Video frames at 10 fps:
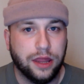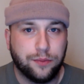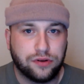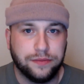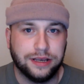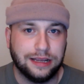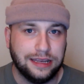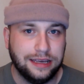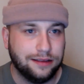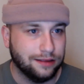the Premier
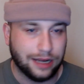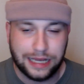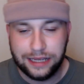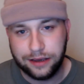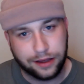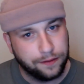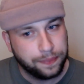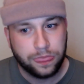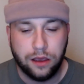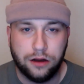League, La Liga,
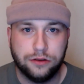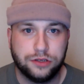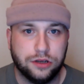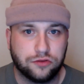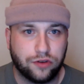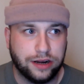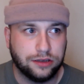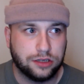all sorts, right?